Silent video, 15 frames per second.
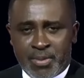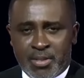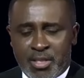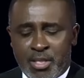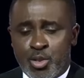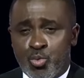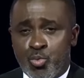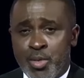
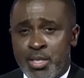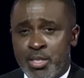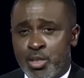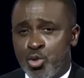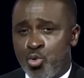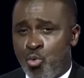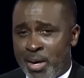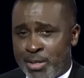this week's
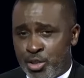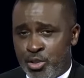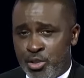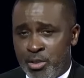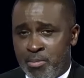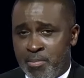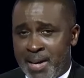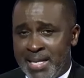
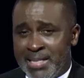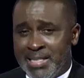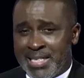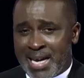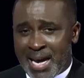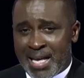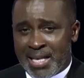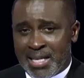question by
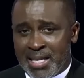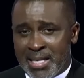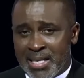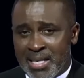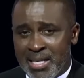dialing